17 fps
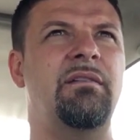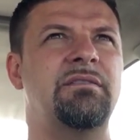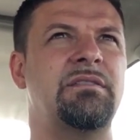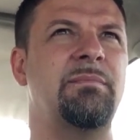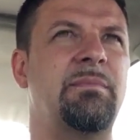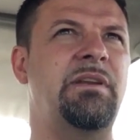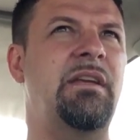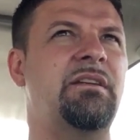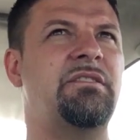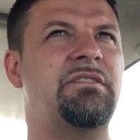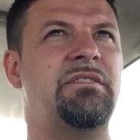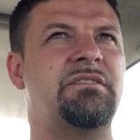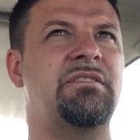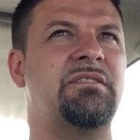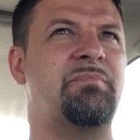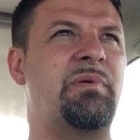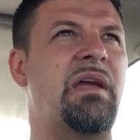Somebody
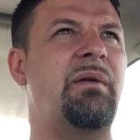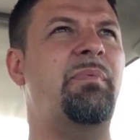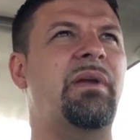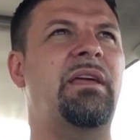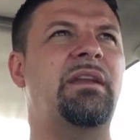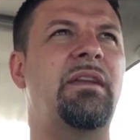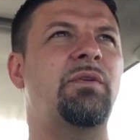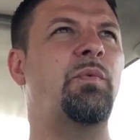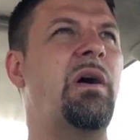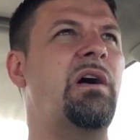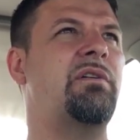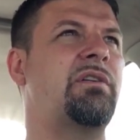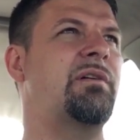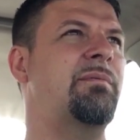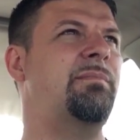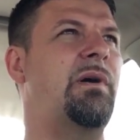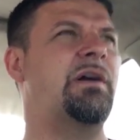had spray painted
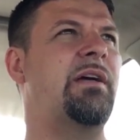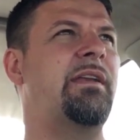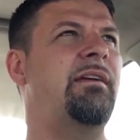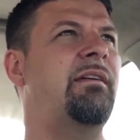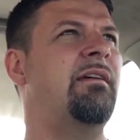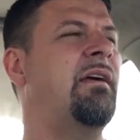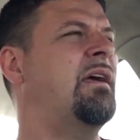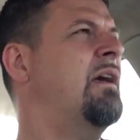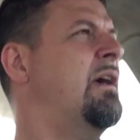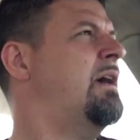welcome on it.